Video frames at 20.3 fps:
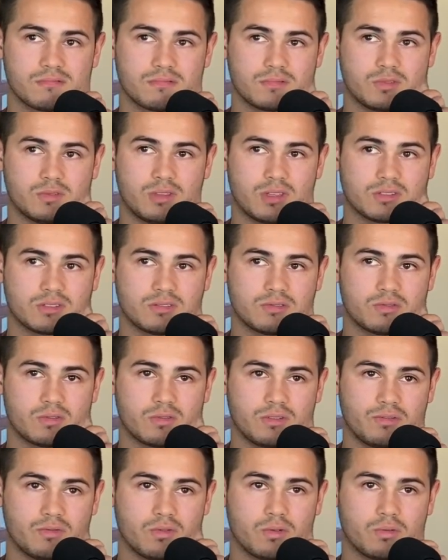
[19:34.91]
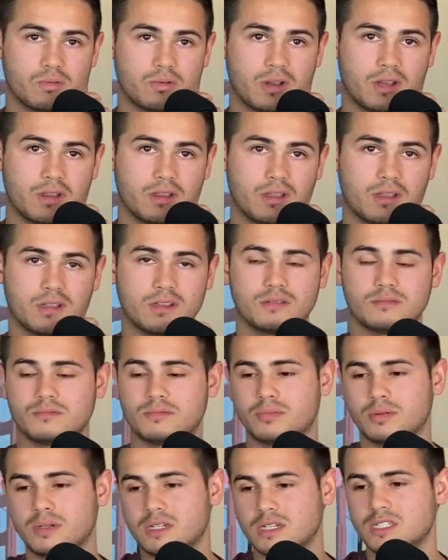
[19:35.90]
2024
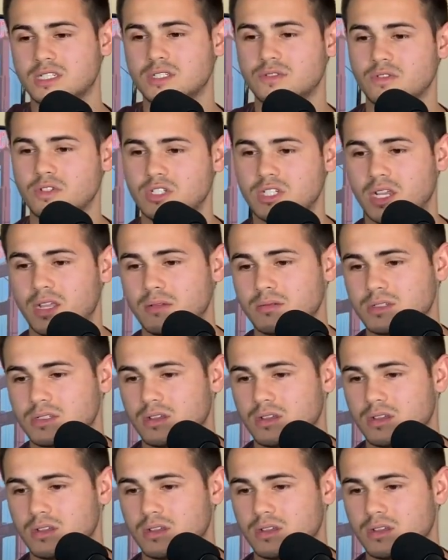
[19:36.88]
predictions for champs.